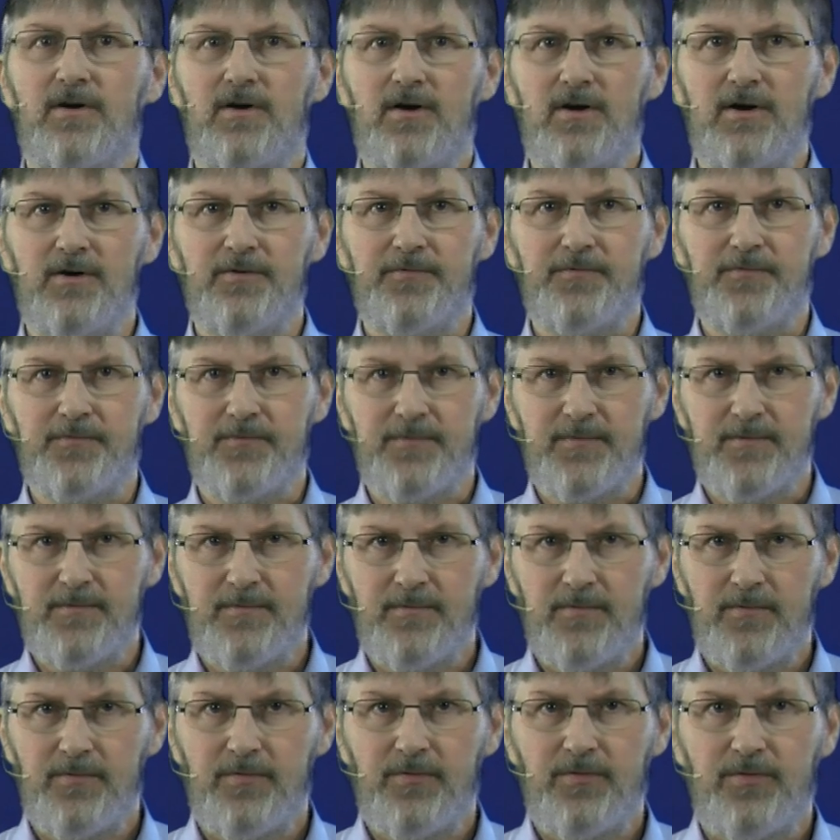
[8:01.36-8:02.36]
of
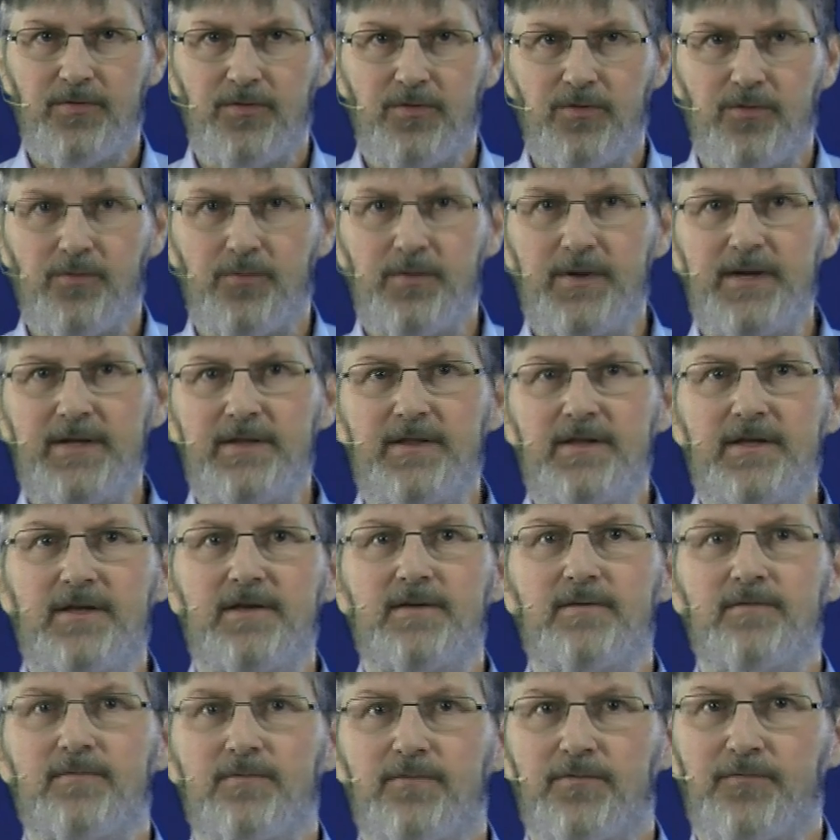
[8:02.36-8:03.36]

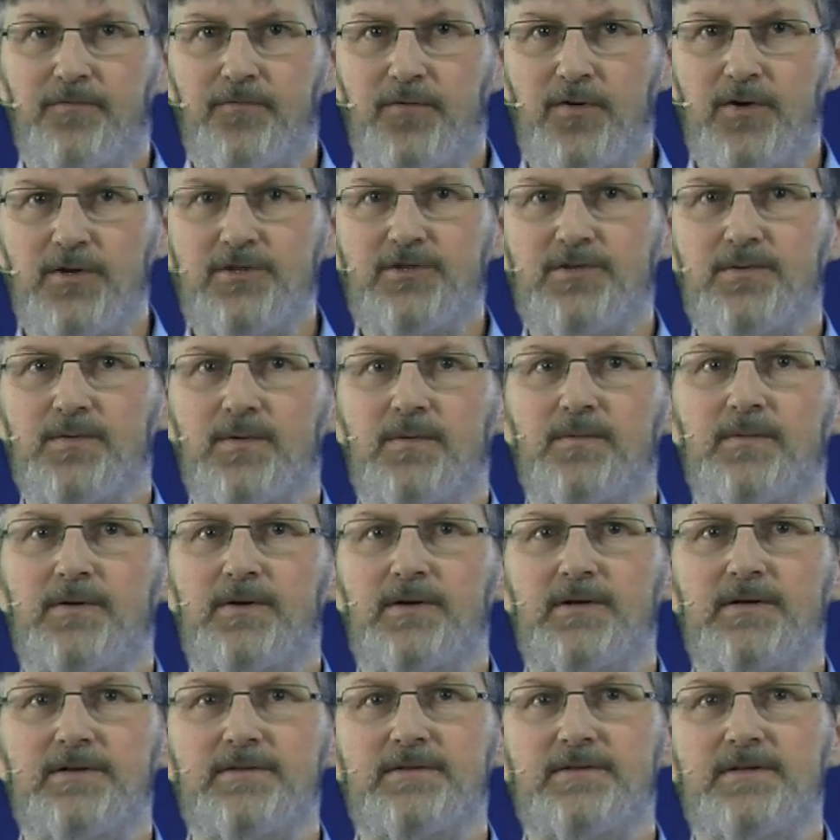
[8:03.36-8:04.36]
3D virtual
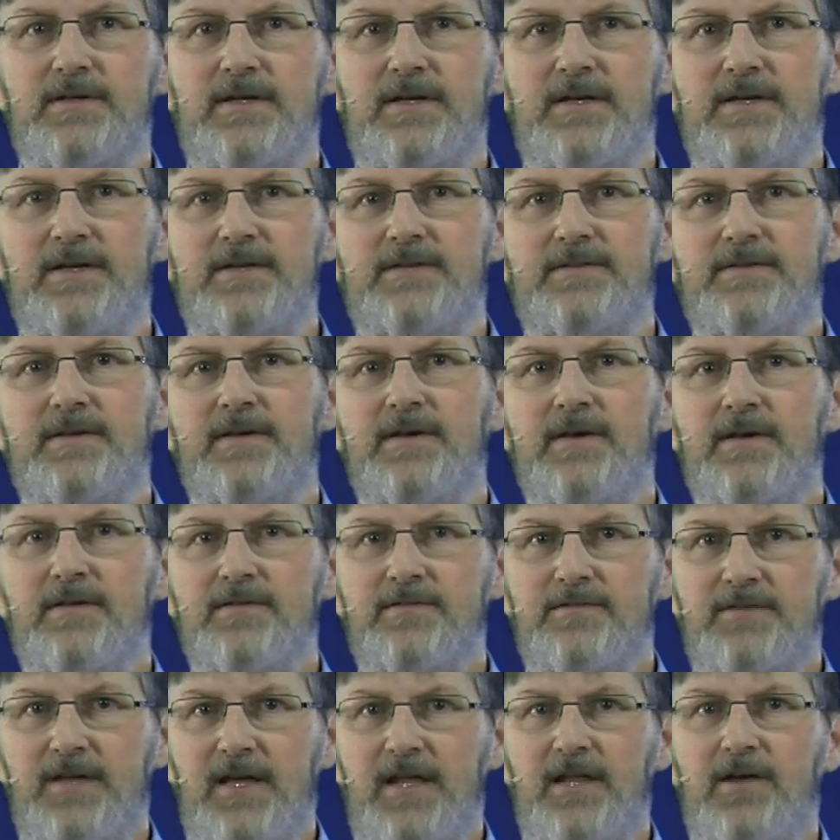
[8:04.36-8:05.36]
worlds is
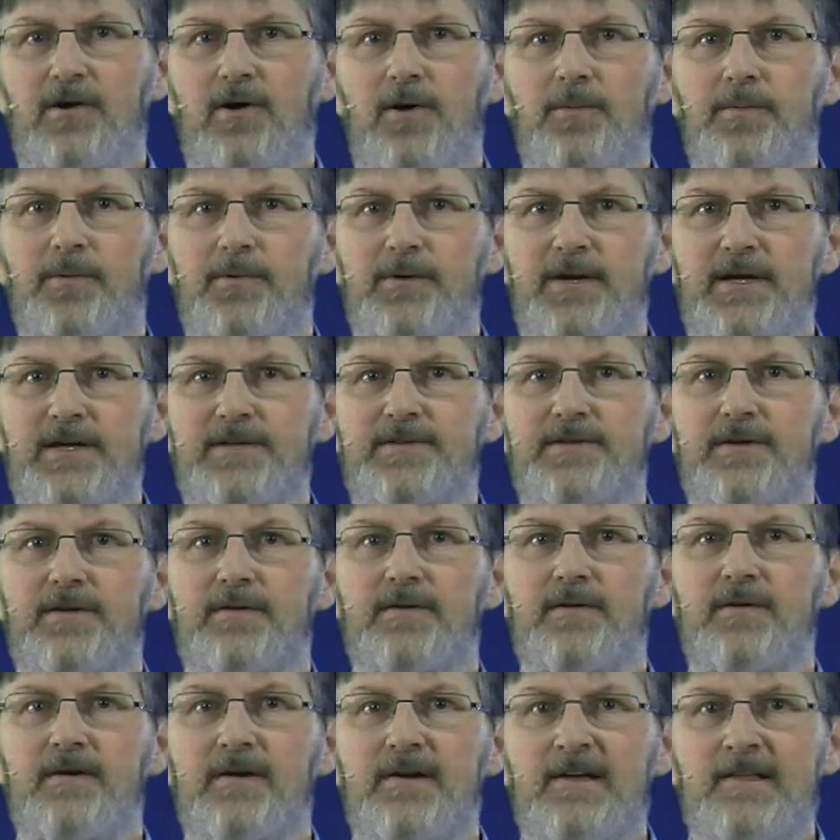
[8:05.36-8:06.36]

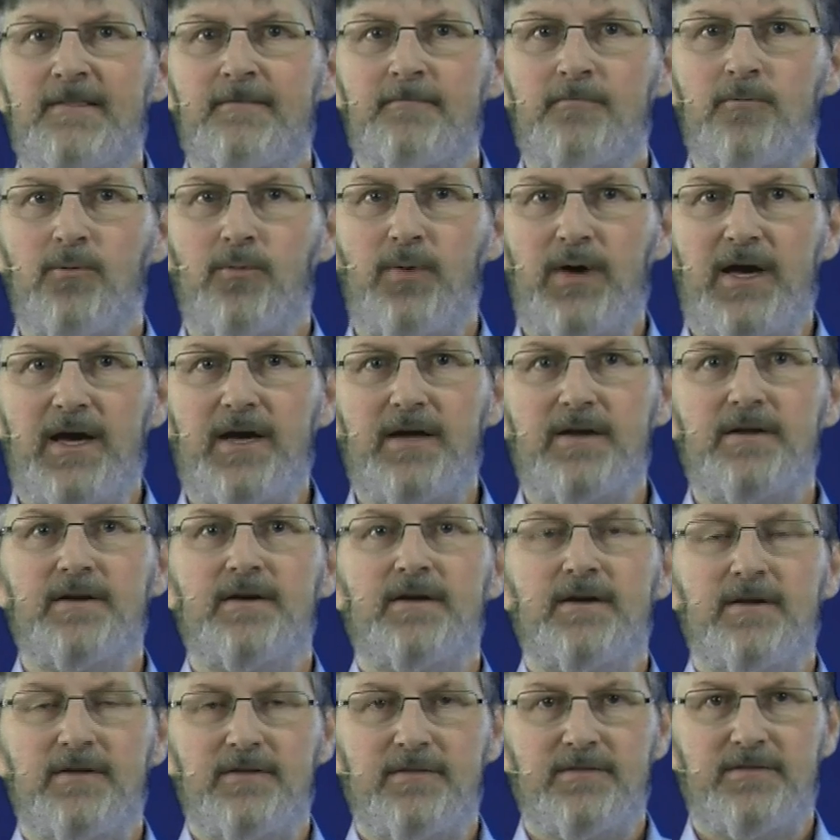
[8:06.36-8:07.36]
teleoperation, where
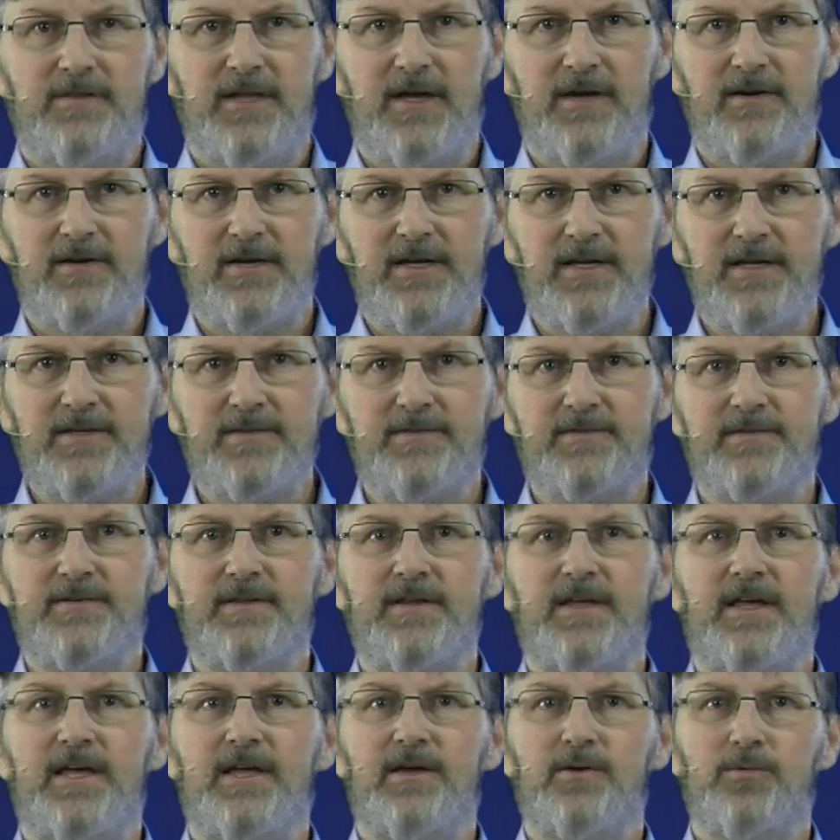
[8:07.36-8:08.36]
there is
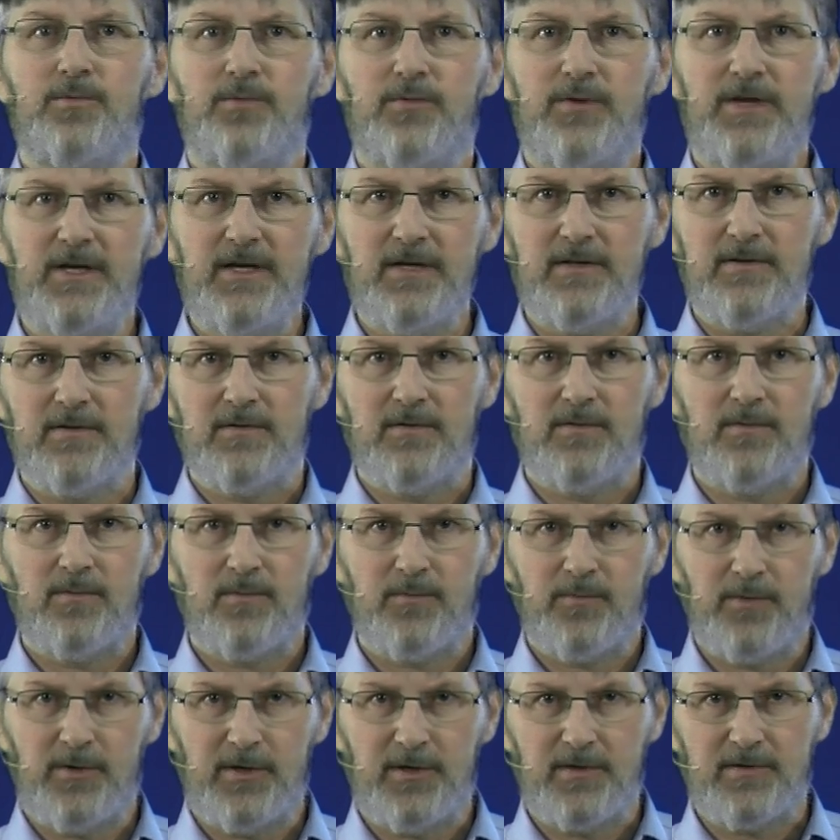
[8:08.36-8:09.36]
a real
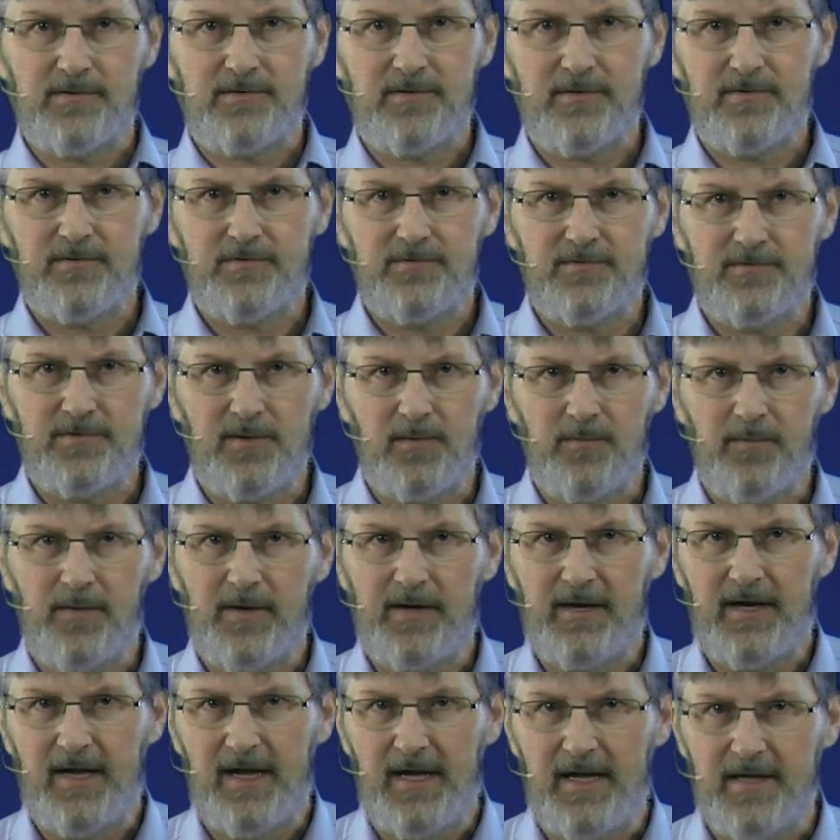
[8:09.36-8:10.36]
world
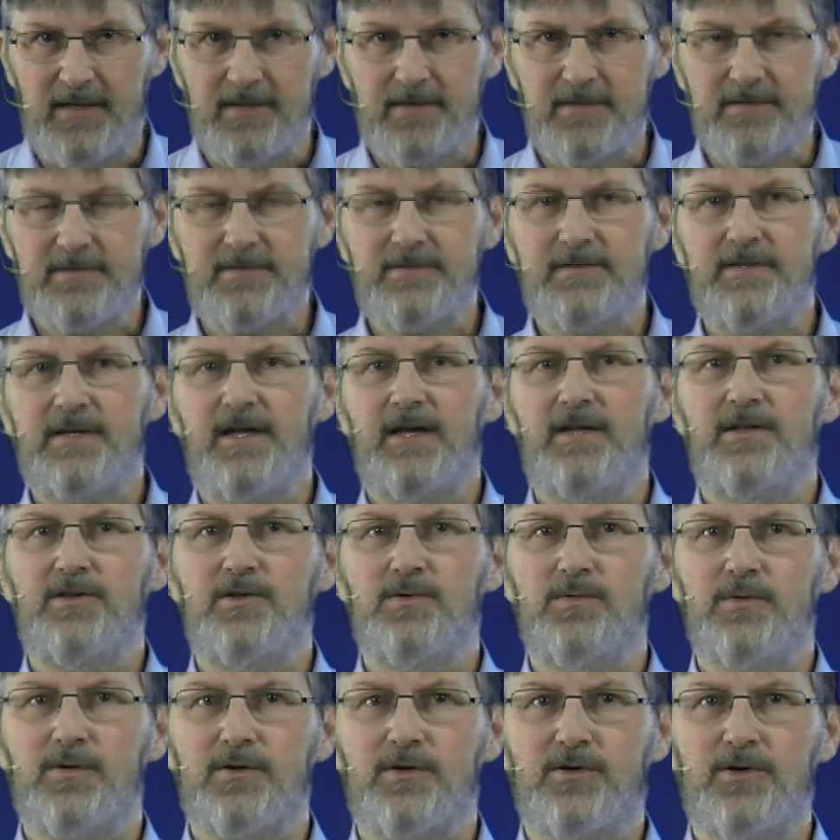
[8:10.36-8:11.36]
somewhere else and
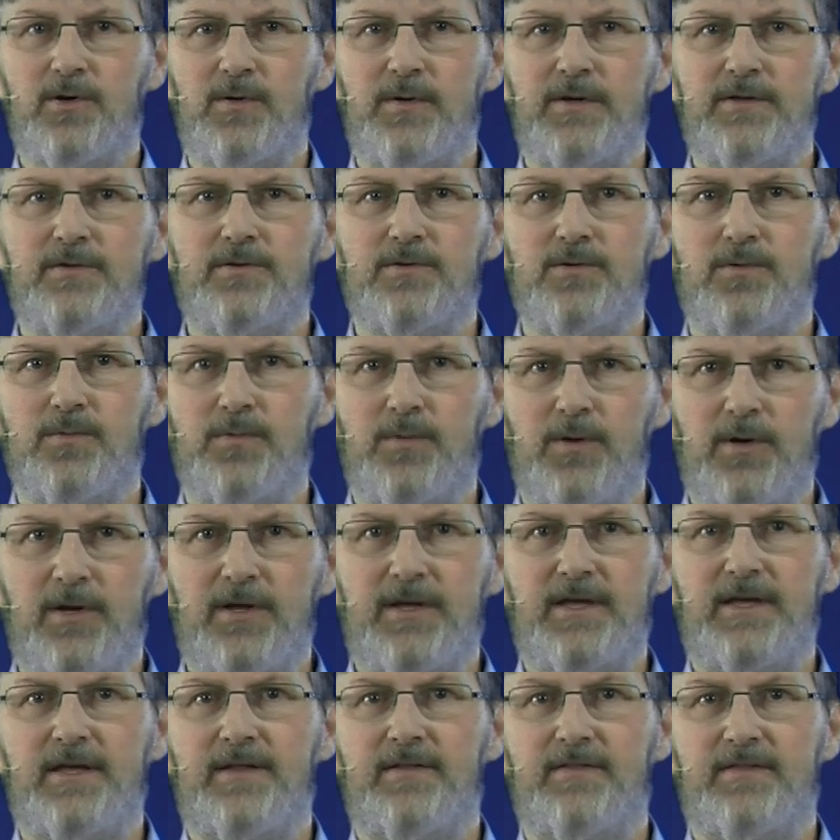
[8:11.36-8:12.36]
you are going to
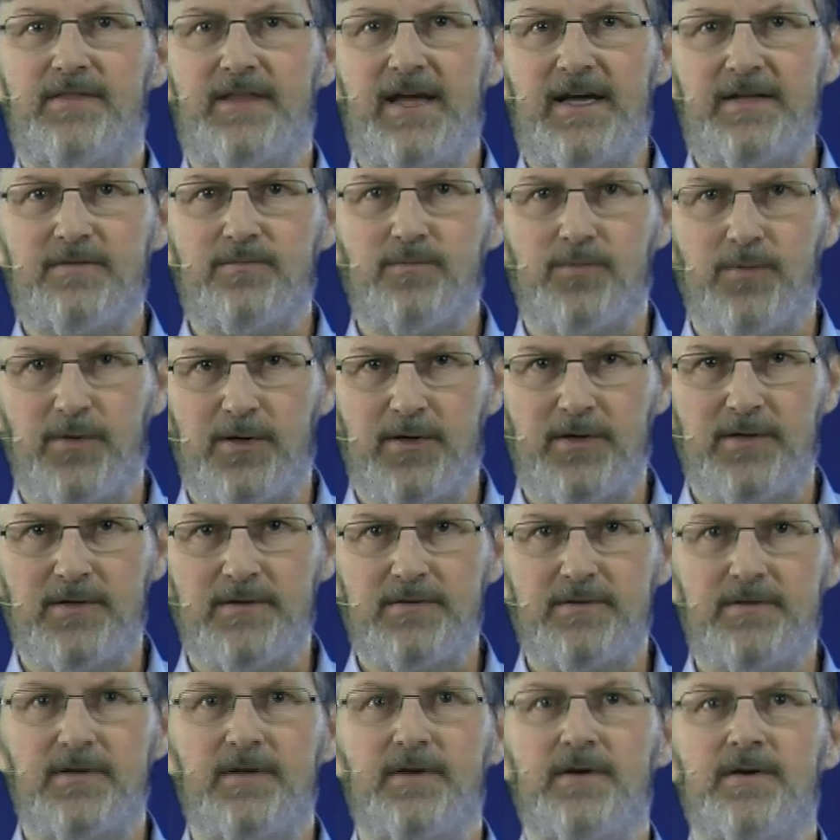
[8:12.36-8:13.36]
work in that
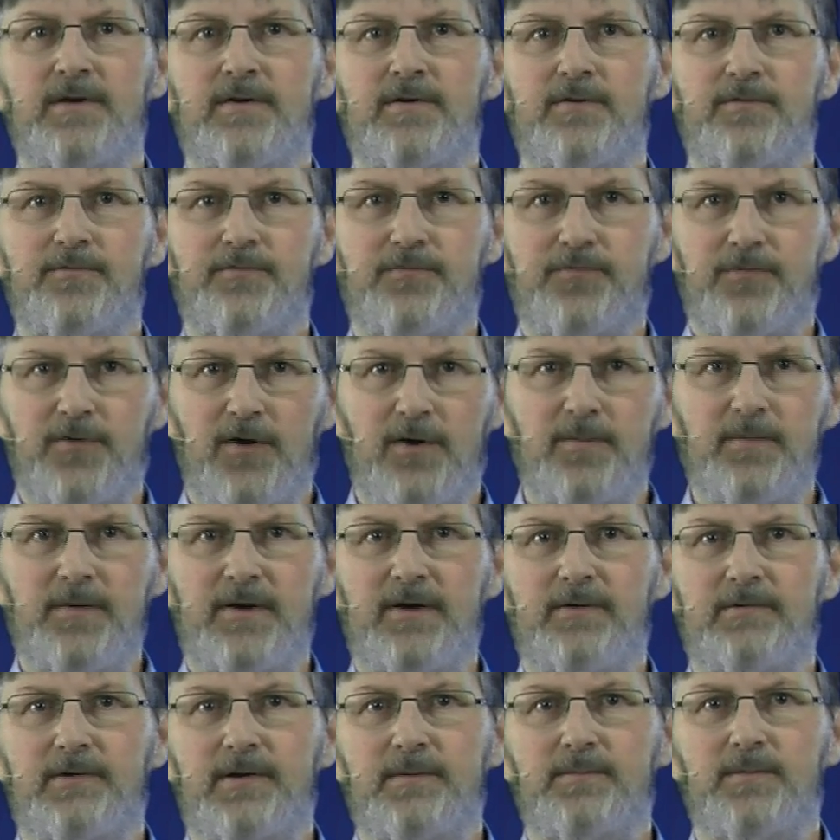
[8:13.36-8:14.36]
world from
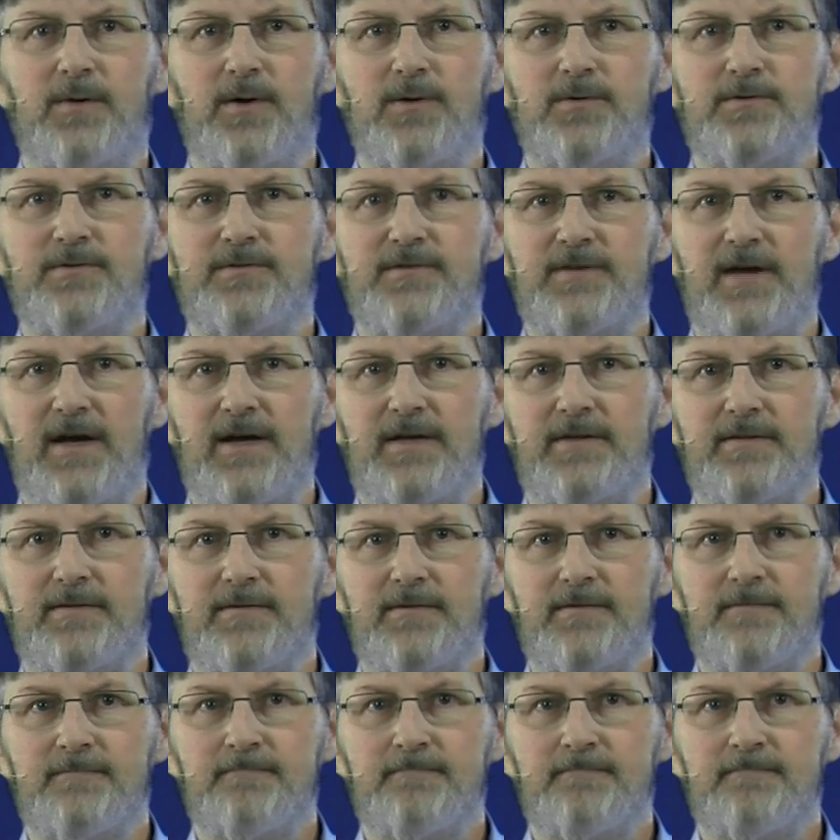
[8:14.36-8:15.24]
a remote site.